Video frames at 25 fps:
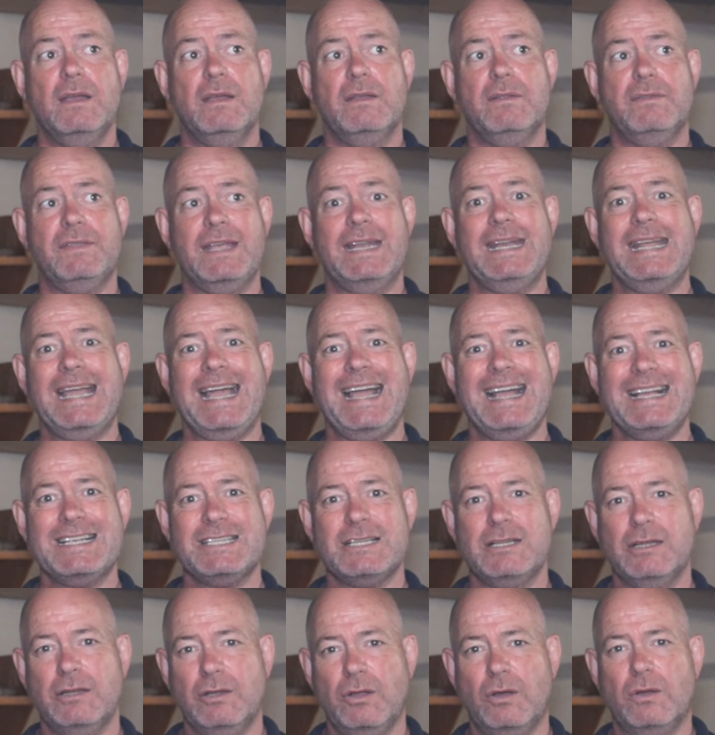then it has
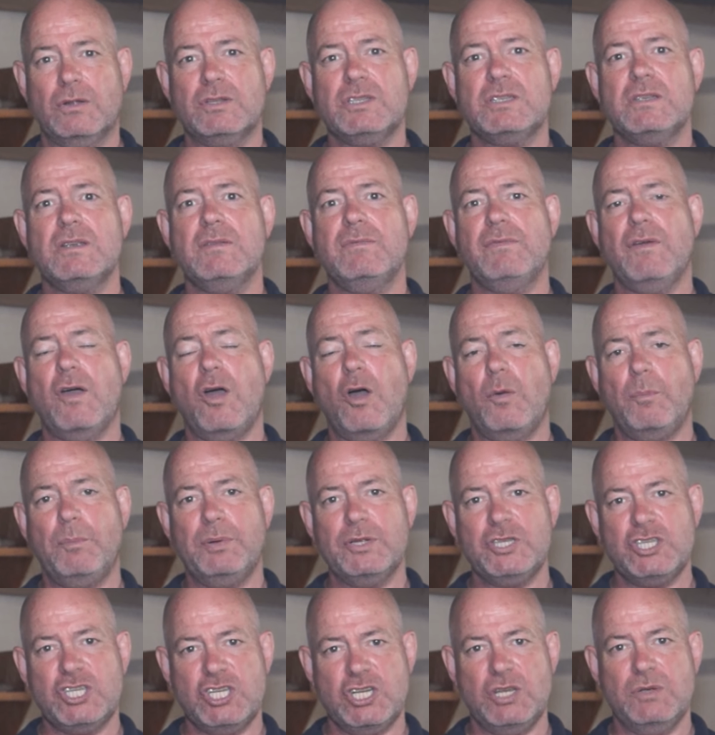lots of
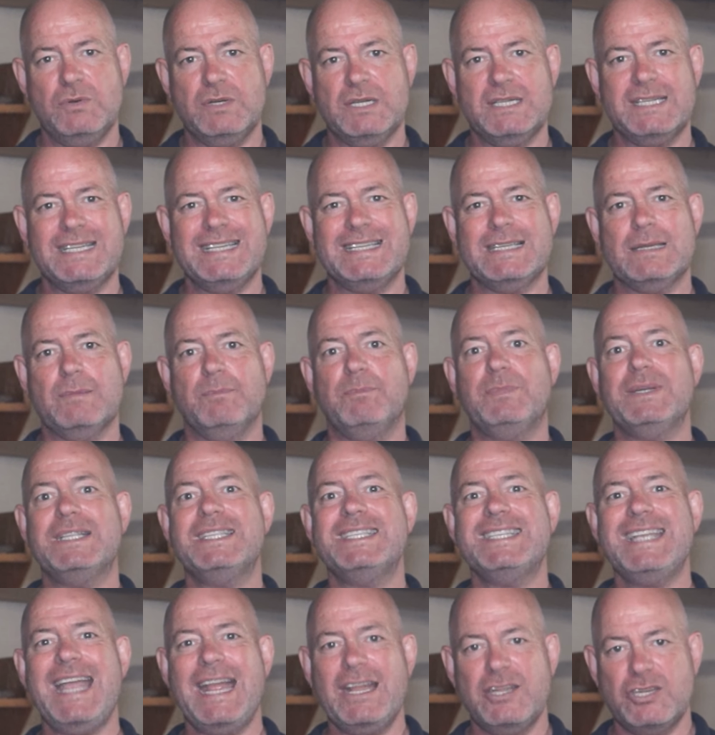opportunities and
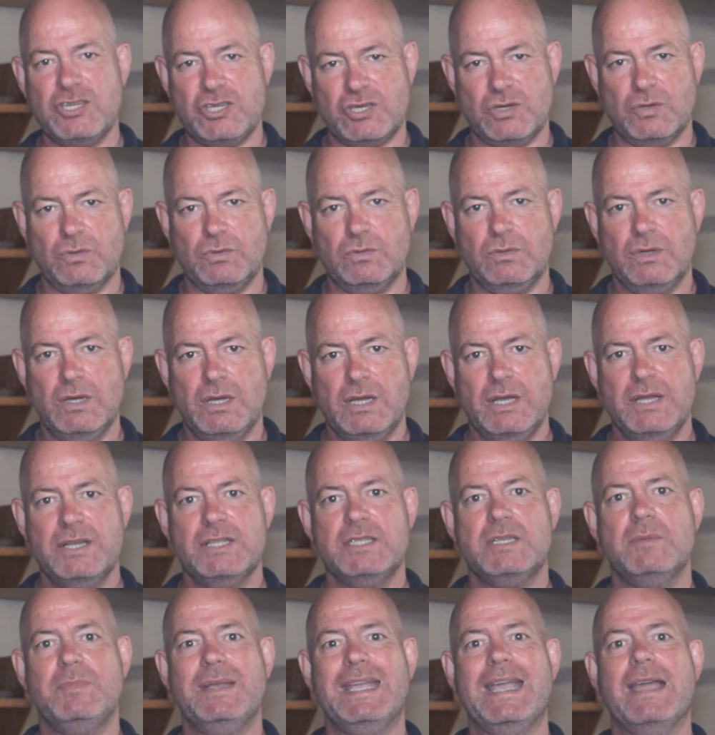potential
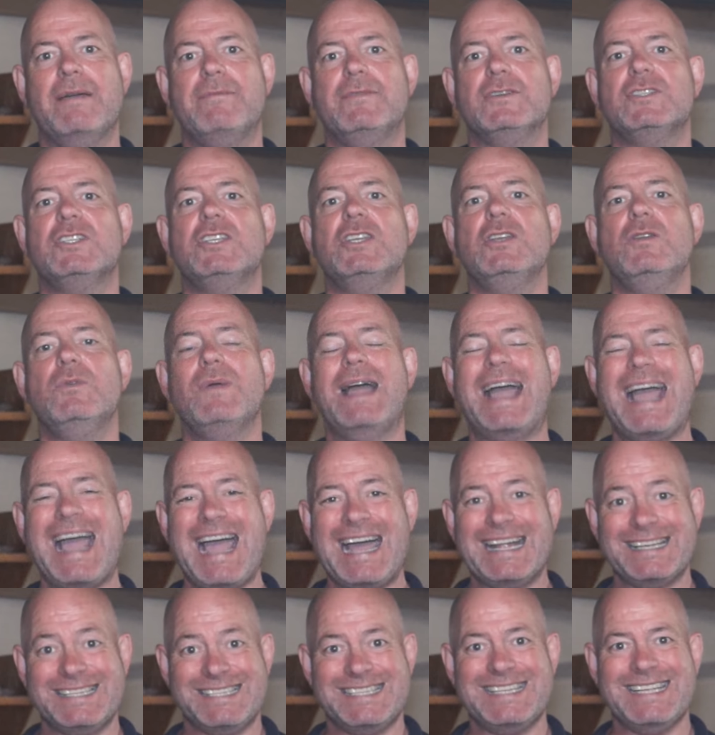to be able to
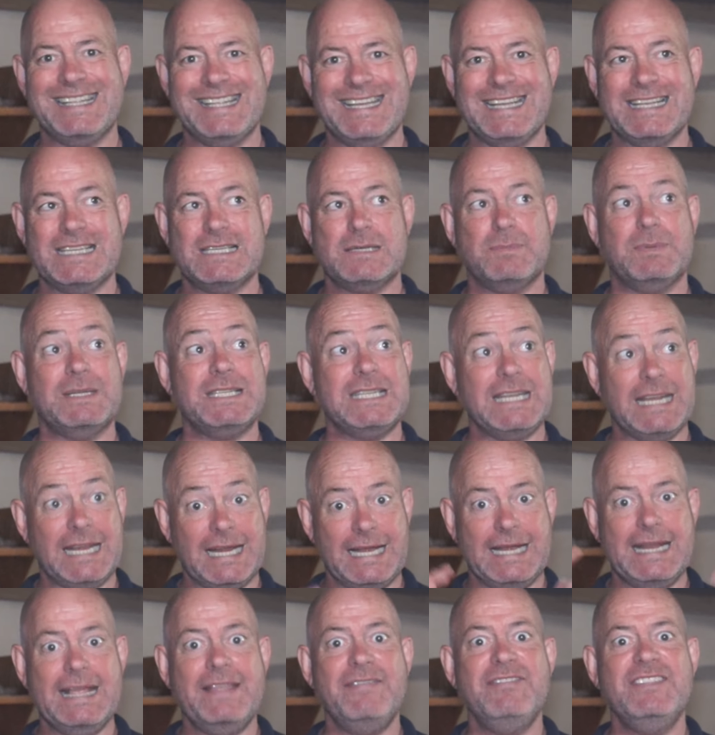add to this,
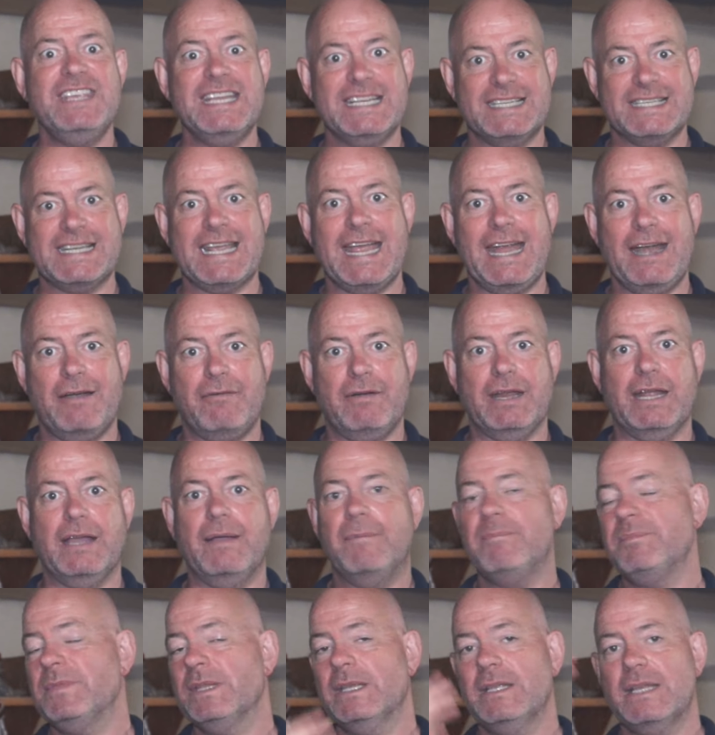particularly in this area.
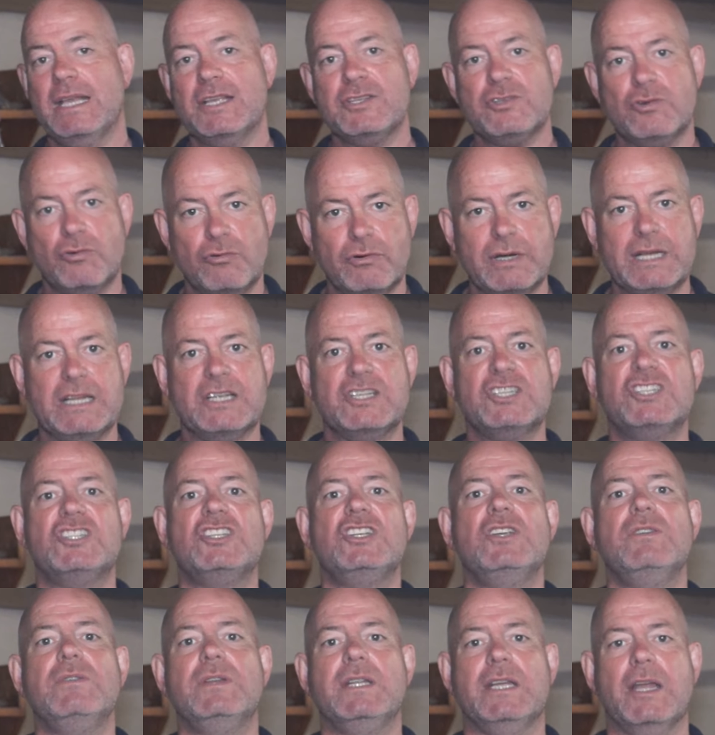There's already a
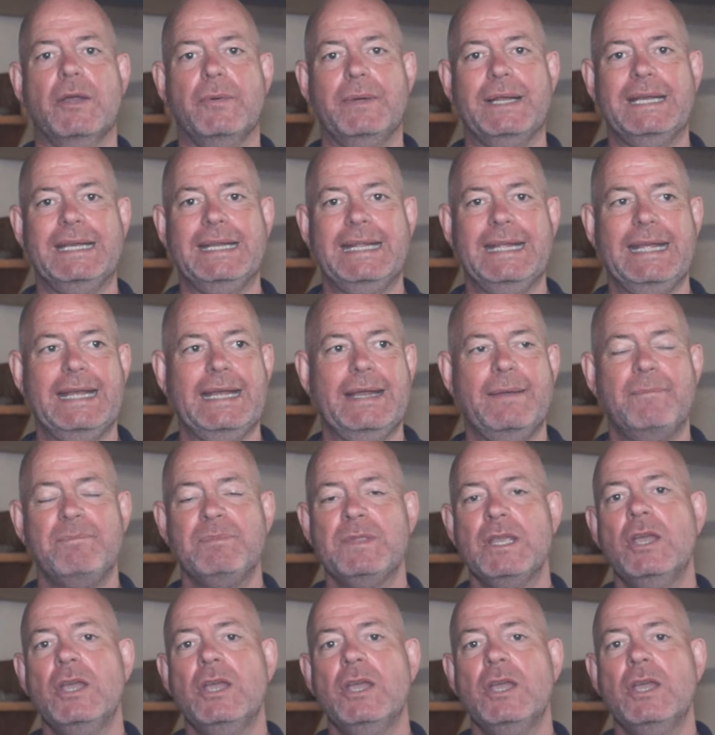studio in here.